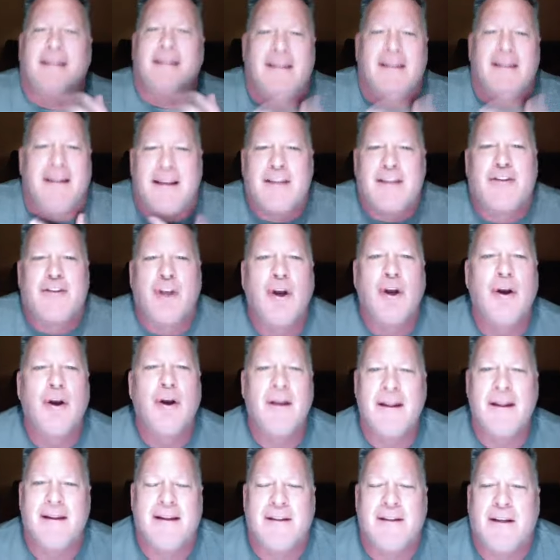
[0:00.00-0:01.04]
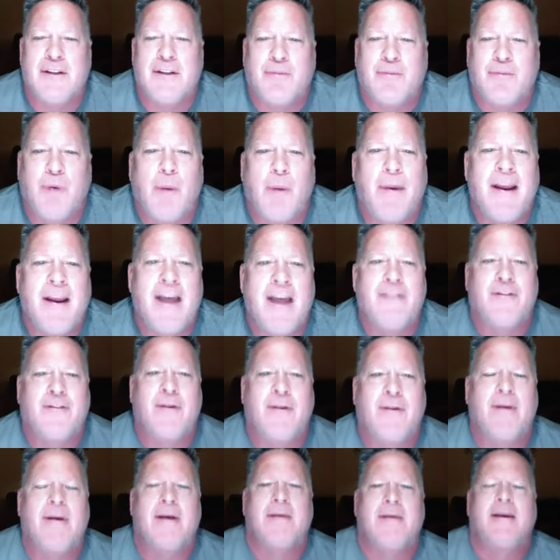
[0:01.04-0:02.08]
it's who, it, it's what we have
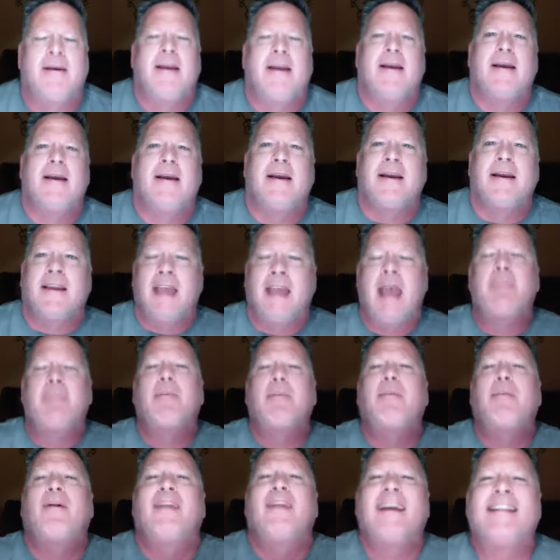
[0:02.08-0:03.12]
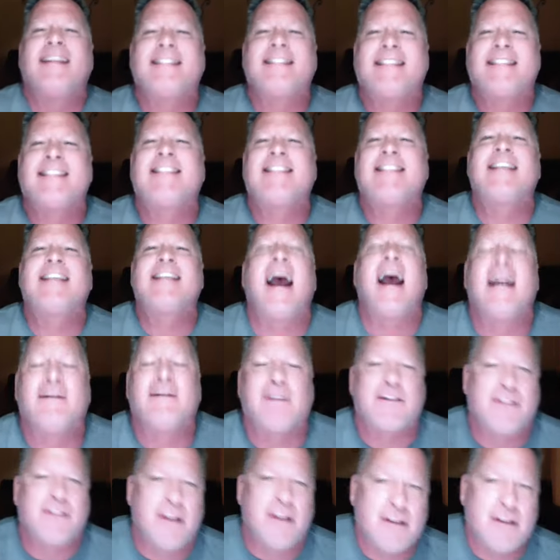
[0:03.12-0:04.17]
uh, capable inside of
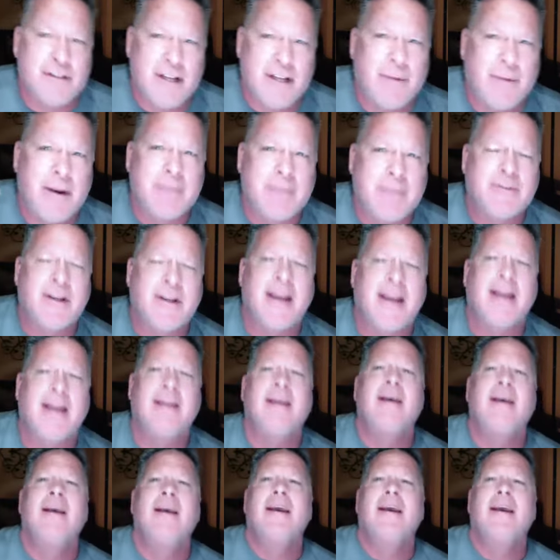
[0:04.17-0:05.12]
us. Do you understand what I'm saying?